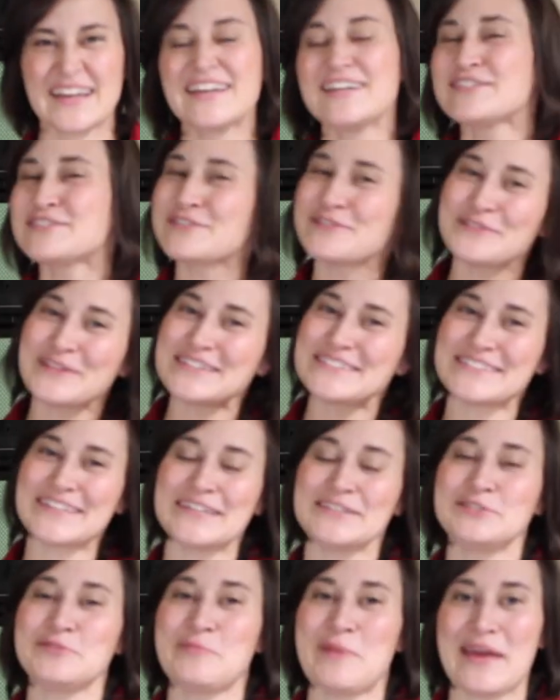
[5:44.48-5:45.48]
So let's
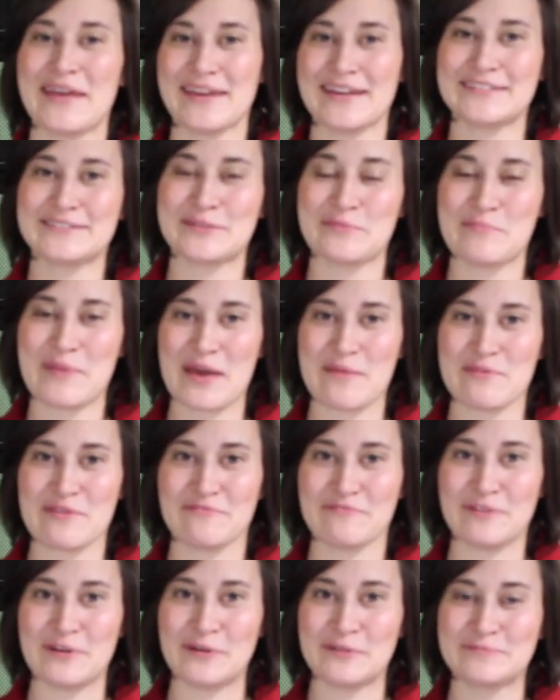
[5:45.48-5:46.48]
get to making some baby
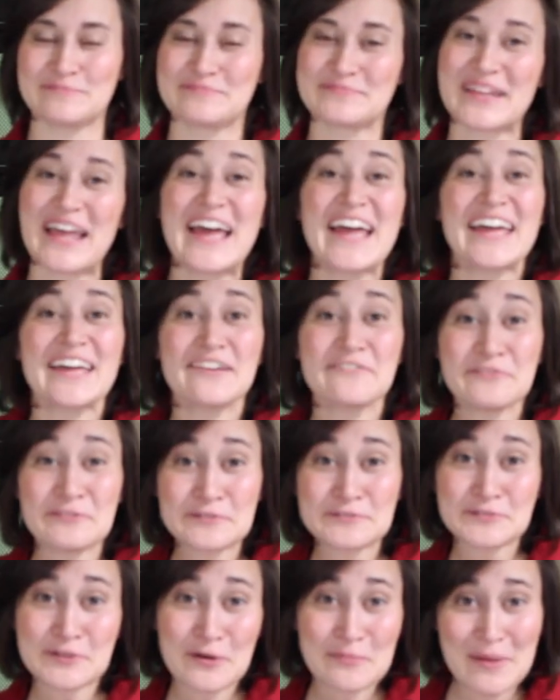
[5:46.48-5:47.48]
food. If
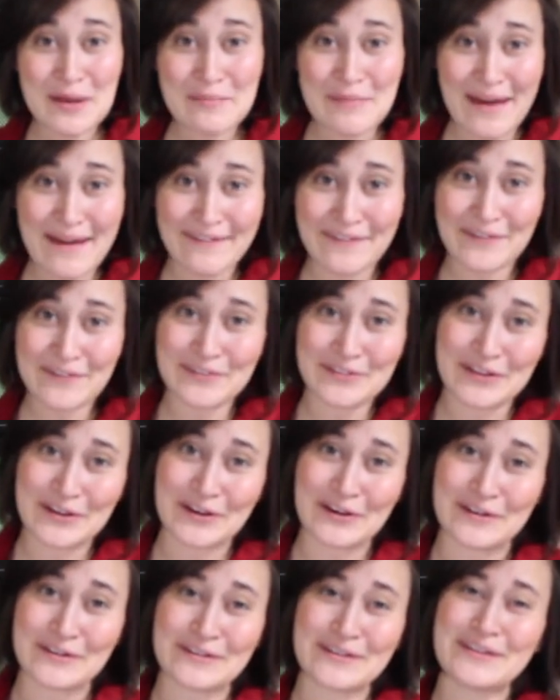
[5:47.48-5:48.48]
you saw my bag
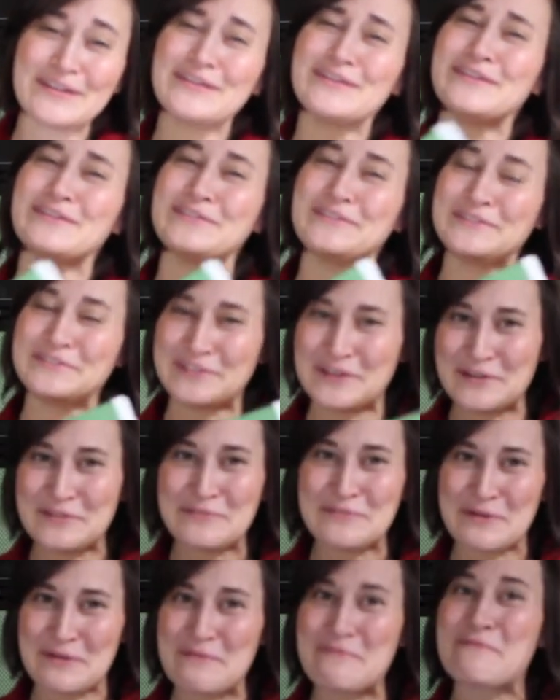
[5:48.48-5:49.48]
earlier, you'll
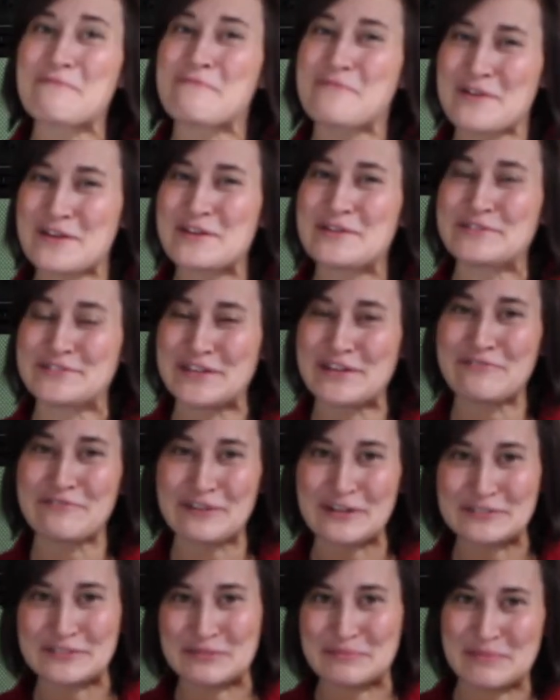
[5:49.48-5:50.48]
know that we're using
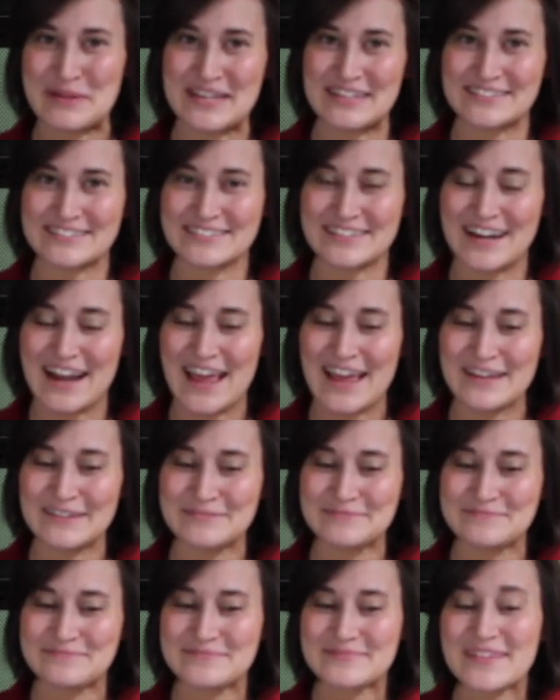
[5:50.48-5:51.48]
frozen peas today.
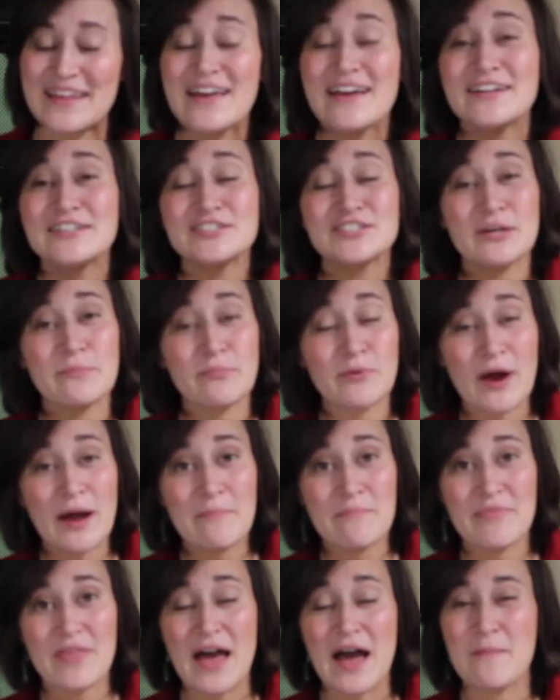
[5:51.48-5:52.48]
To
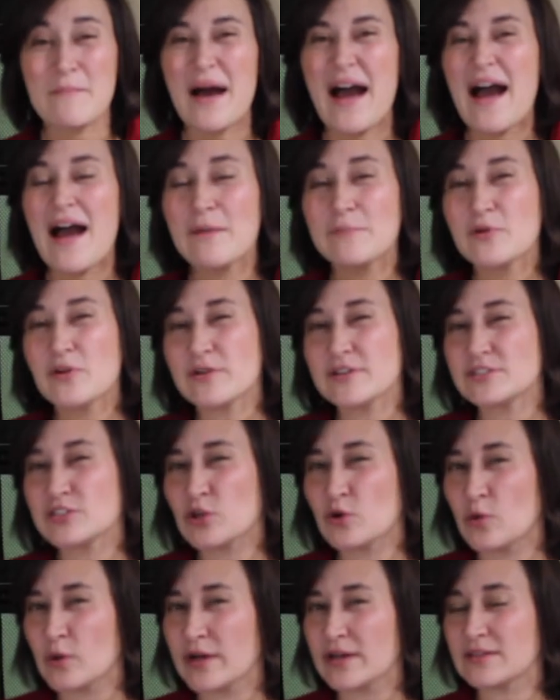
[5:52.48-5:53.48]
prep them, I'm going
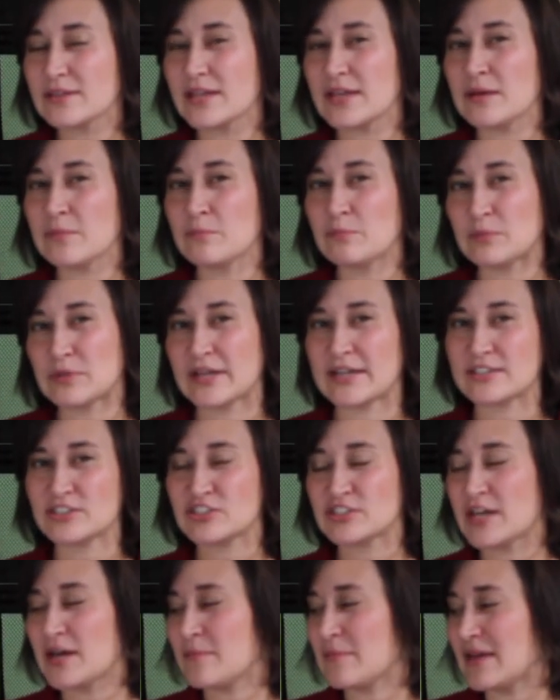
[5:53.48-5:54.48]
to quickly
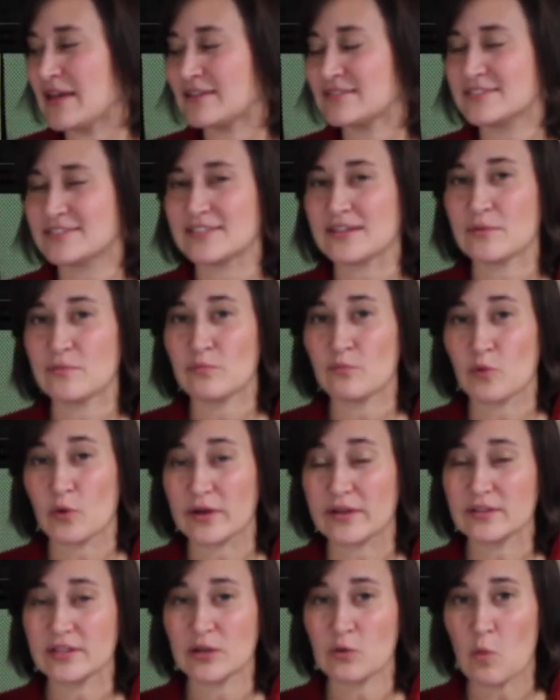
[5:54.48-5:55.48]
blanch them in some
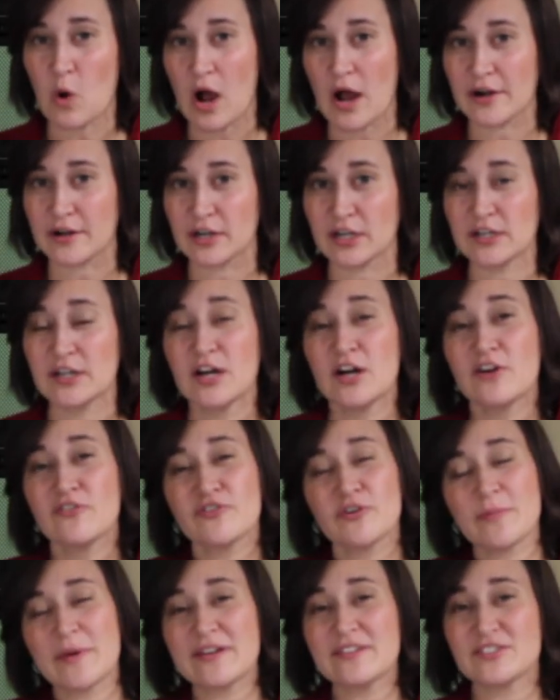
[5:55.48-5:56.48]
boiling water
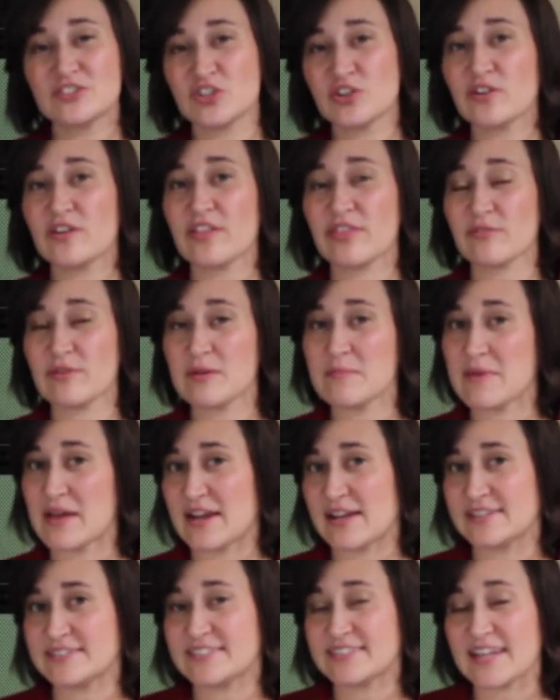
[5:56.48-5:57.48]
for about 2 to 3
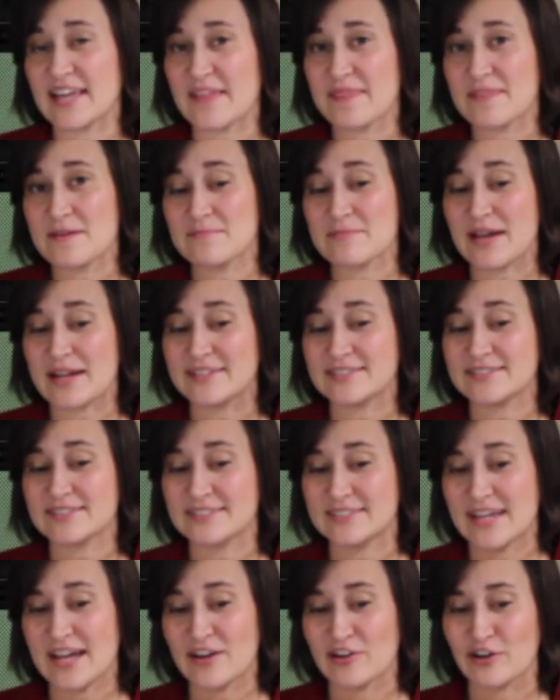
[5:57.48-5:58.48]
minutes to get them nice
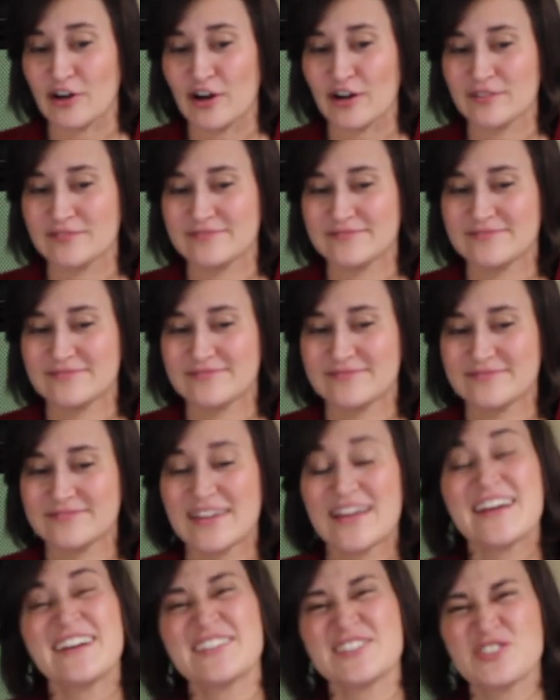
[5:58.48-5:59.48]
and tender.
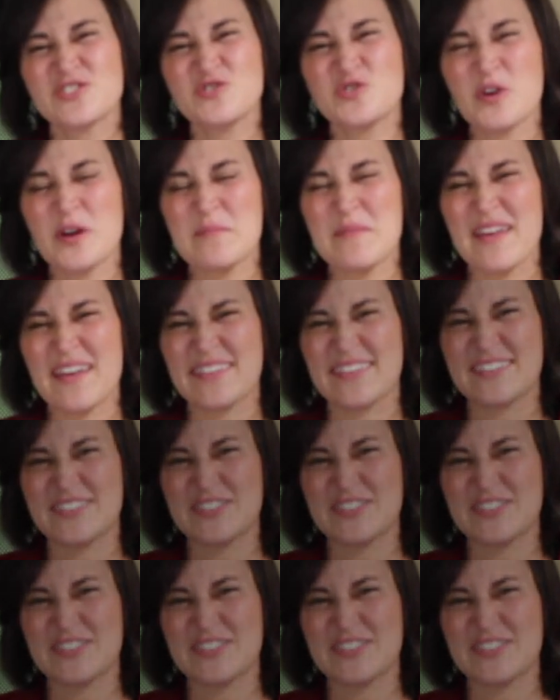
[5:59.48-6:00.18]
So join me at the